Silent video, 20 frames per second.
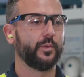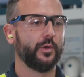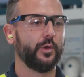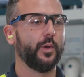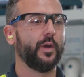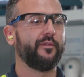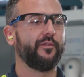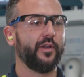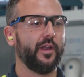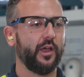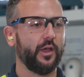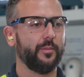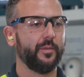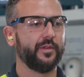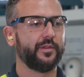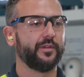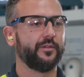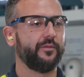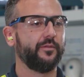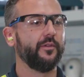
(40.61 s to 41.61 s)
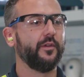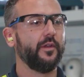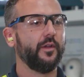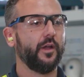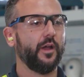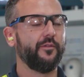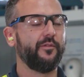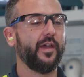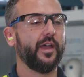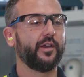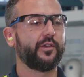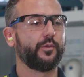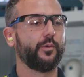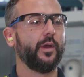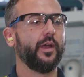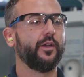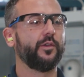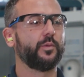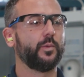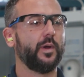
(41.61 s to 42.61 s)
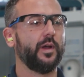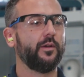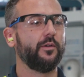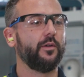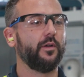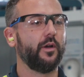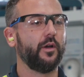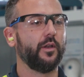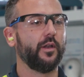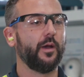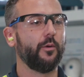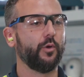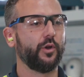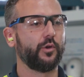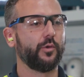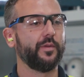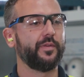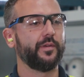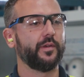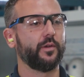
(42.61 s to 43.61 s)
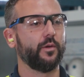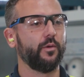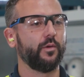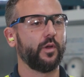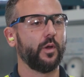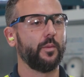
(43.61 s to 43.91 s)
We do have an element of, of x-ray as well on our critical